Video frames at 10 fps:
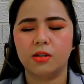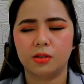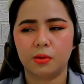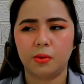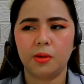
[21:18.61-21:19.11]

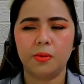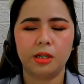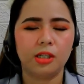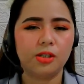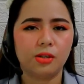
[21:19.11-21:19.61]
So we were
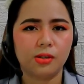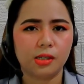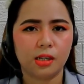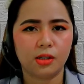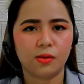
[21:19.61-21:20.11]

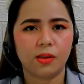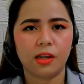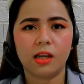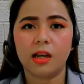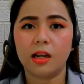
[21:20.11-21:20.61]
introduced here to
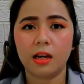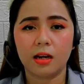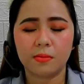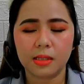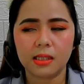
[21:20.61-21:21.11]
three
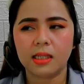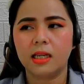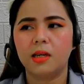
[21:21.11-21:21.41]
kingdoms.